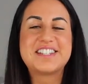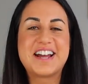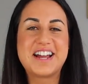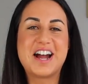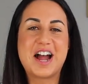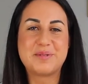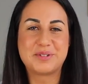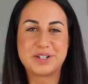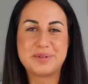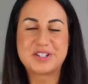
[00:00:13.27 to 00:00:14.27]
Today I'm
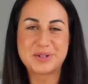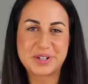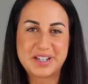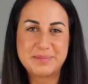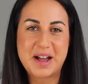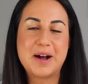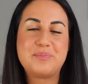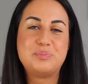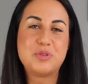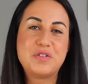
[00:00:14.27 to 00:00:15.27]
going to be talking
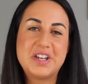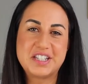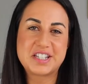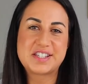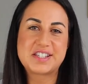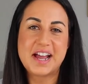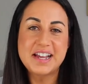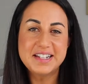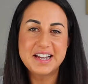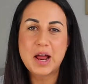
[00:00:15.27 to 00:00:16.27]
about moving
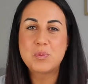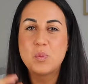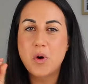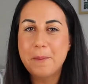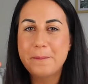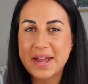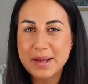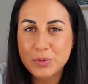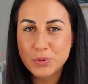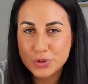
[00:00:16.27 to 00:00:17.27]
interstate and what
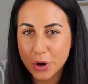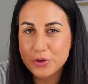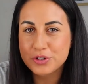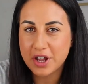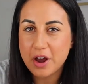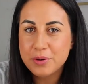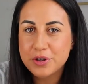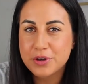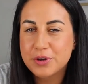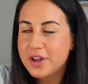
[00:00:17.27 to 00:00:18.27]
people don't tell
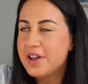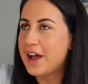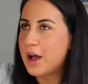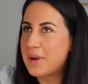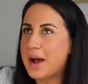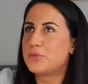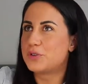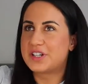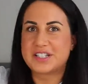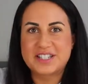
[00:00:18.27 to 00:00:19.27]
you about
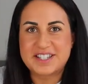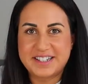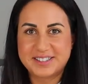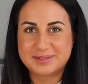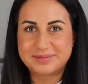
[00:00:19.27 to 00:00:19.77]
moving interstate.